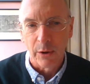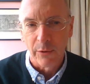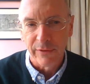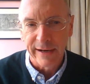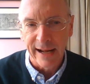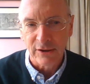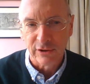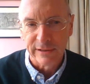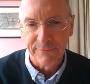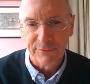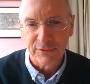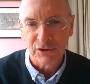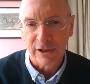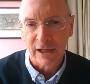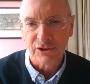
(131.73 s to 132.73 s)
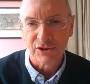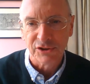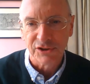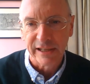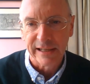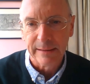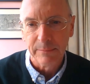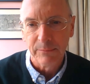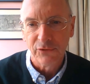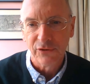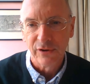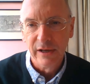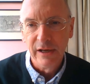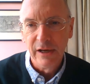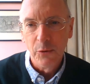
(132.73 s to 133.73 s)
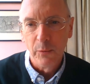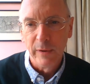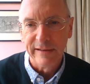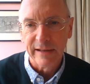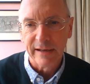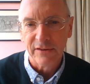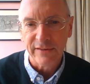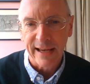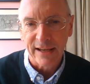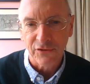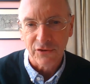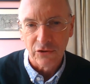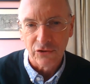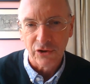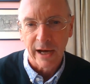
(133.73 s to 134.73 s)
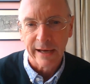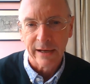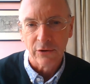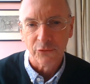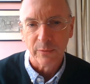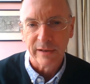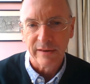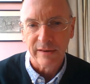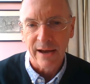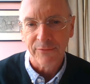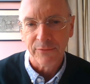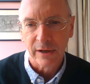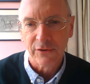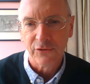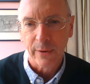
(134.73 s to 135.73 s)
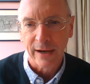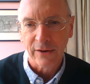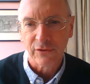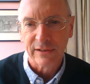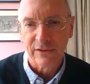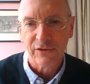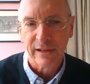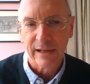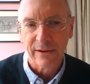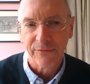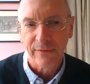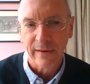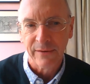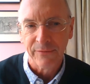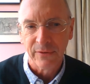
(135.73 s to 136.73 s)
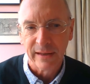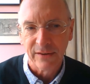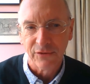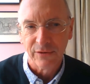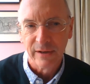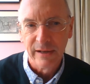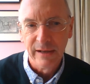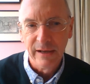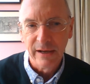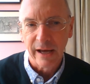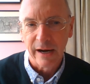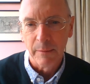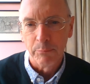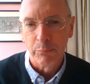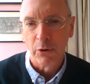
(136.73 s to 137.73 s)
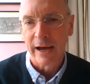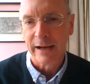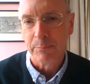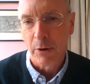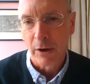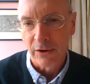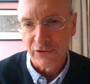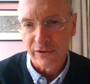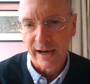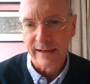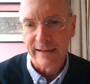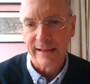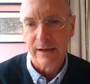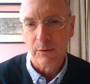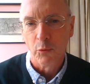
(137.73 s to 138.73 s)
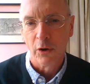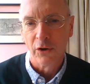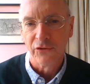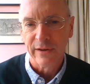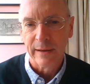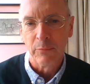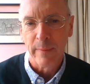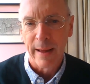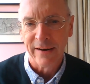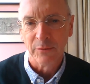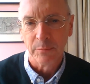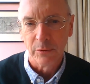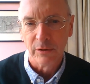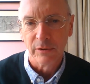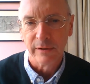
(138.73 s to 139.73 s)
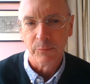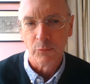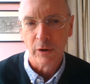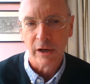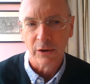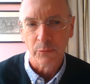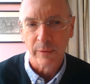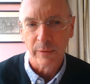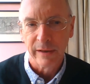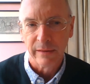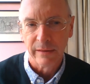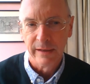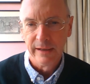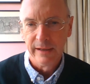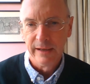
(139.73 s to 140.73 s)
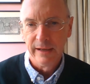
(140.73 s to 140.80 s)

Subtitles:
So on the natural infrastructure schemes, we did a test and trials with DEFRA to actually see if this kind of bright policy idea was implementable, and worked with